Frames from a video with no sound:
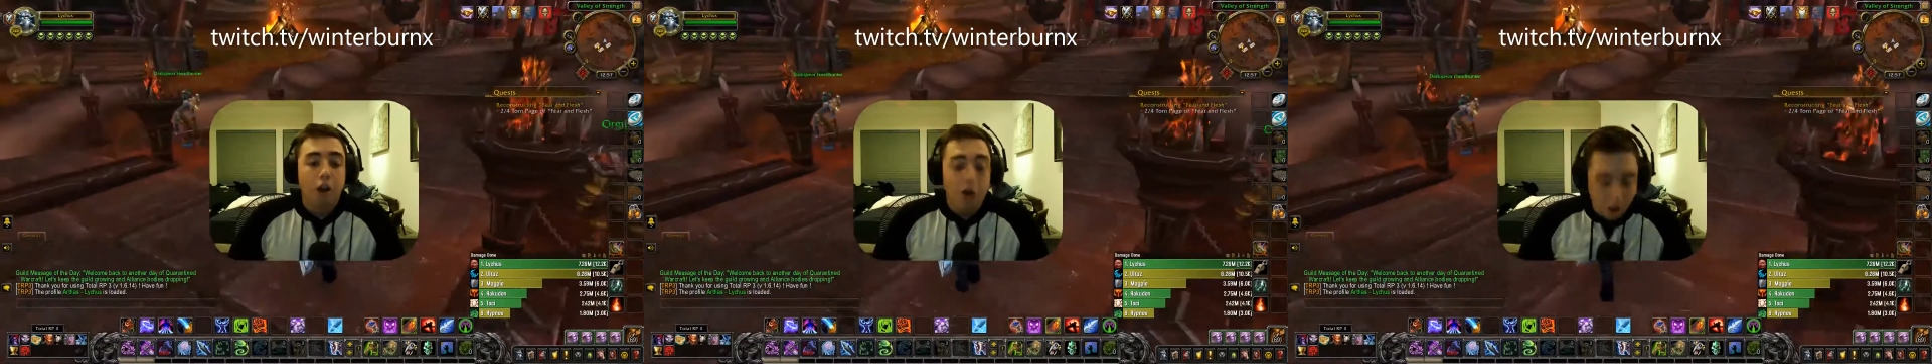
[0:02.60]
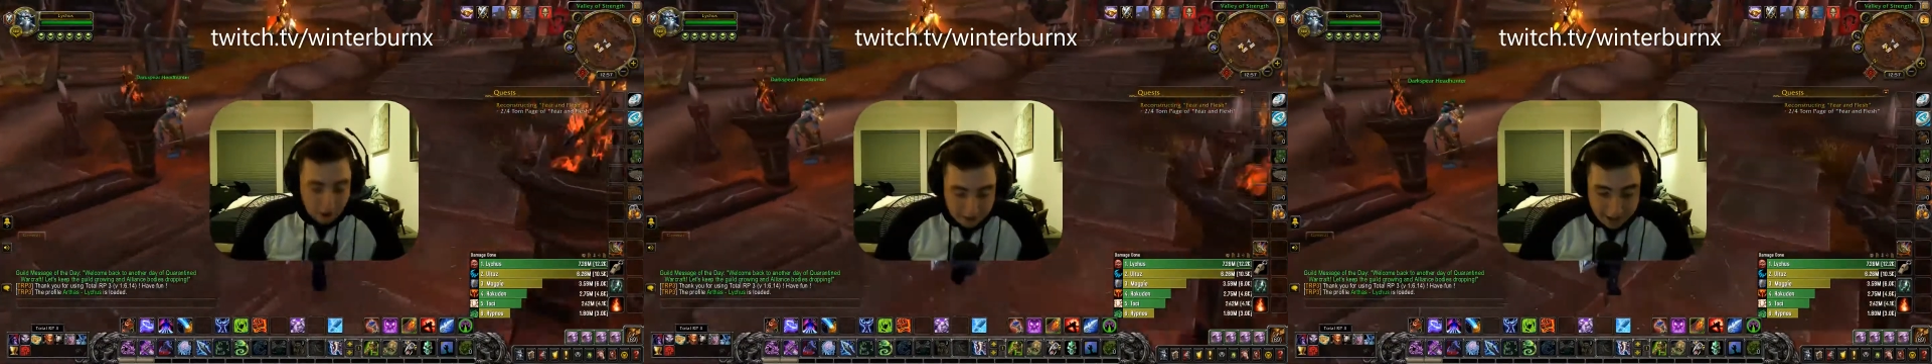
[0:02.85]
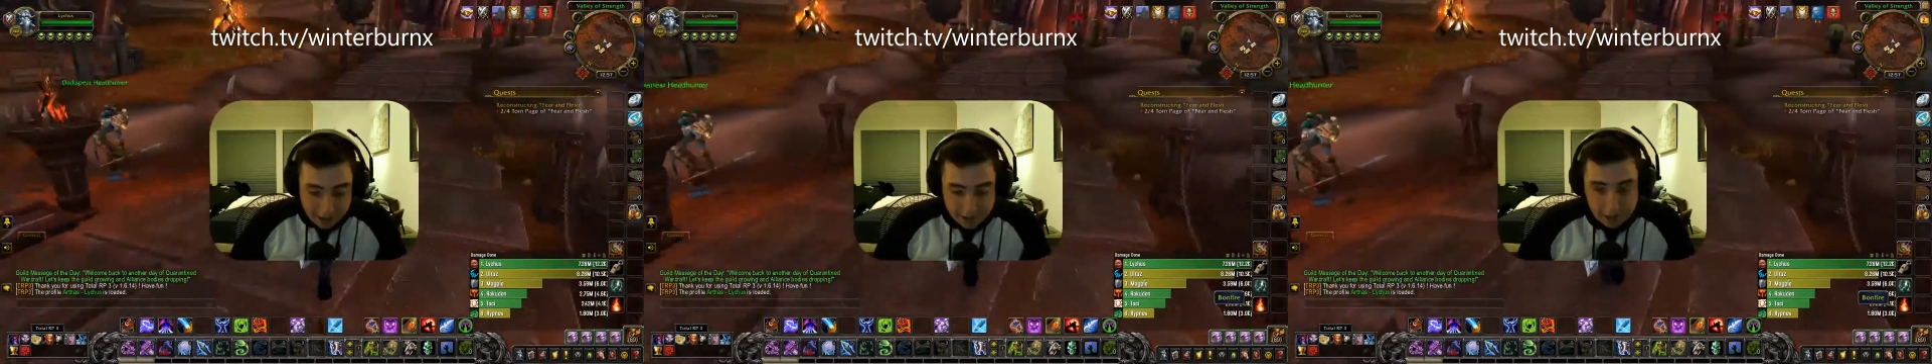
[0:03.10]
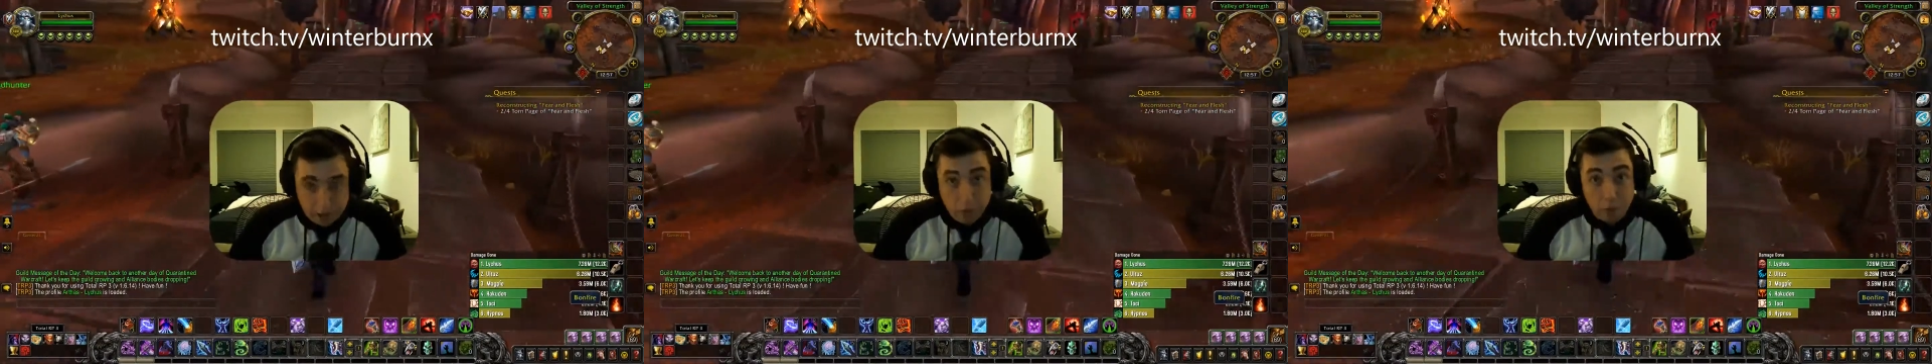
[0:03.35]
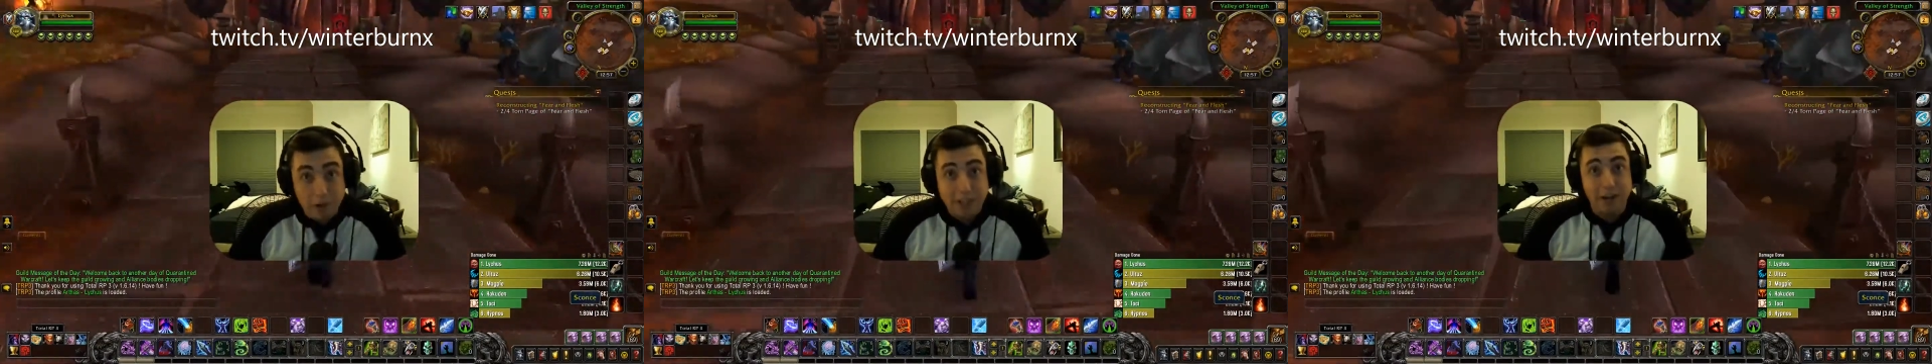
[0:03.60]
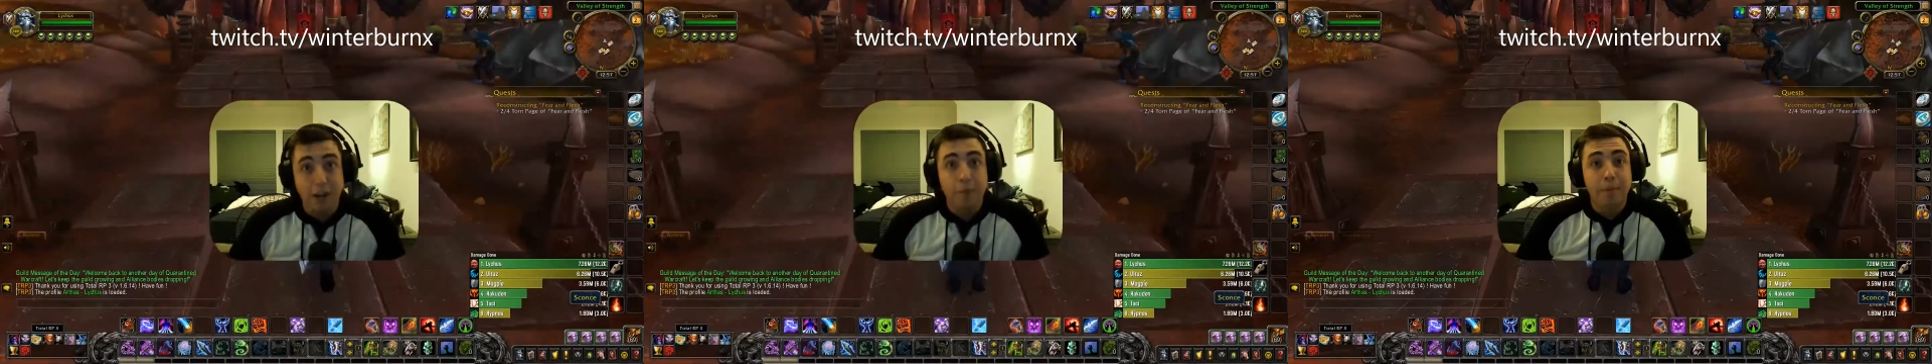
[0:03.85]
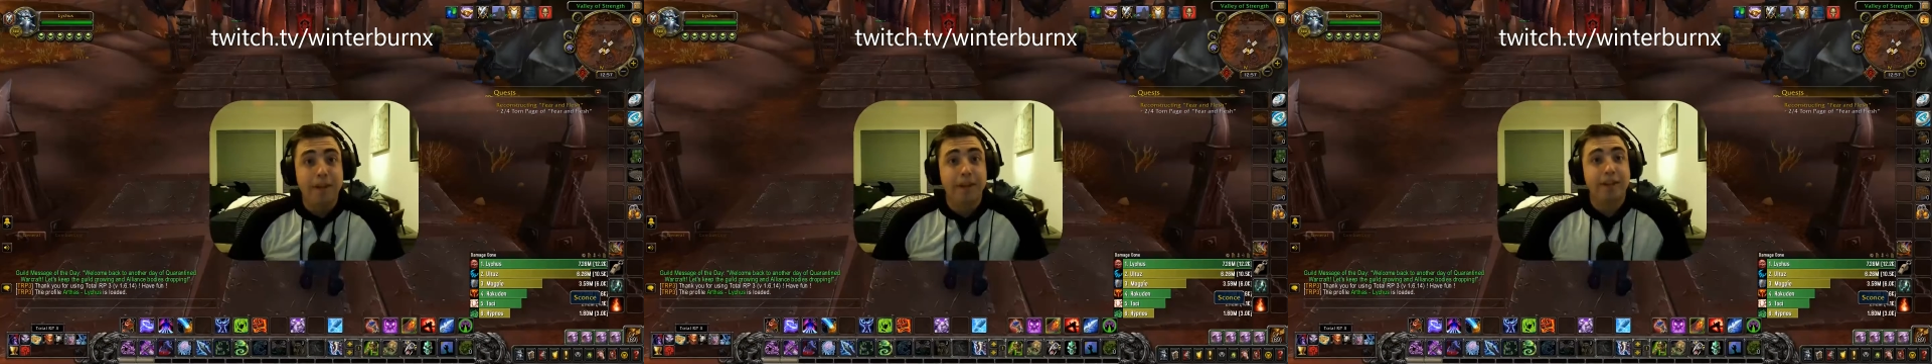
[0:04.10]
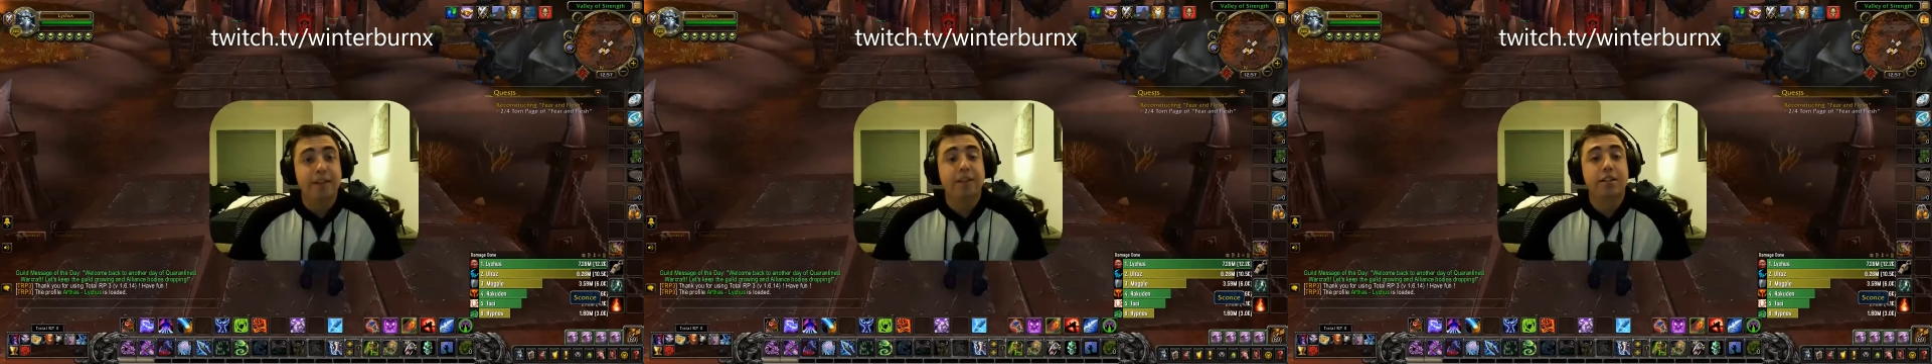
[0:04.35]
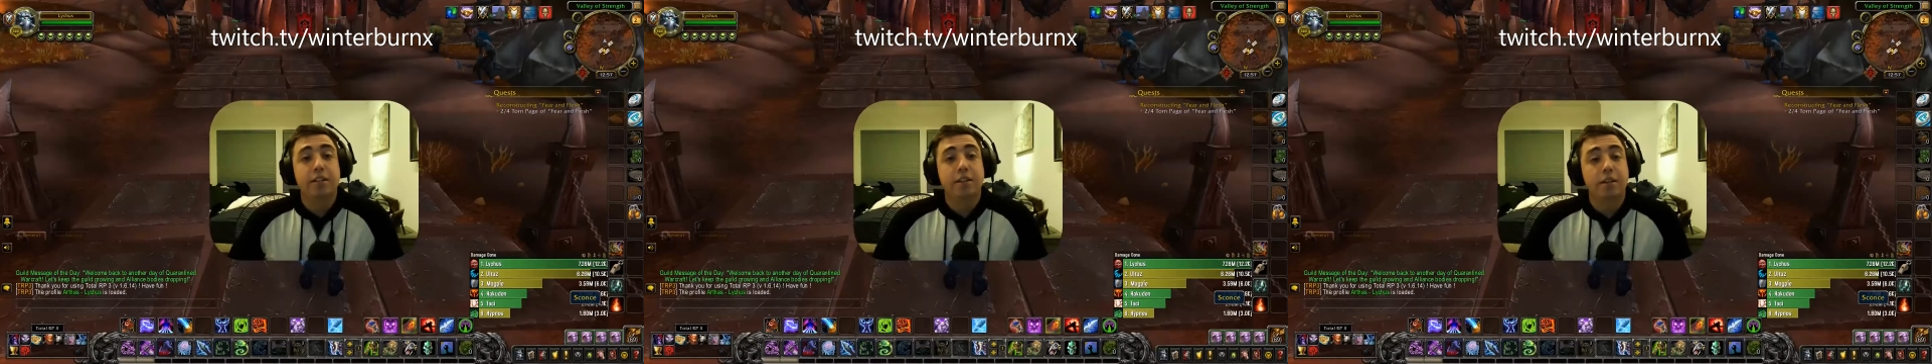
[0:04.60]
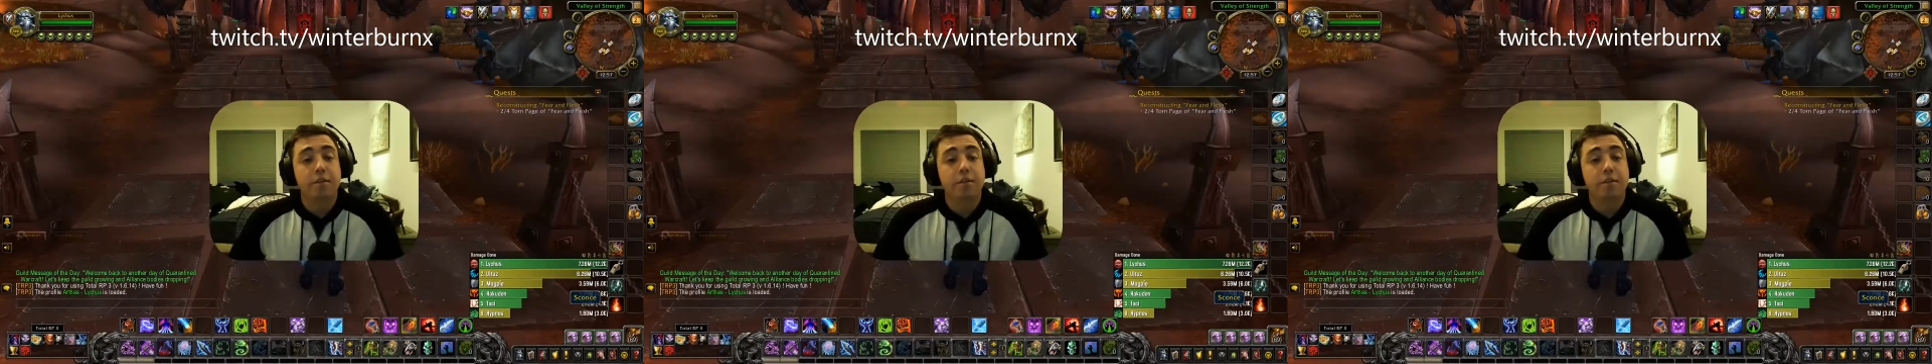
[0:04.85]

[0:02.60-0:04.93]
Alright guys, what's up? It's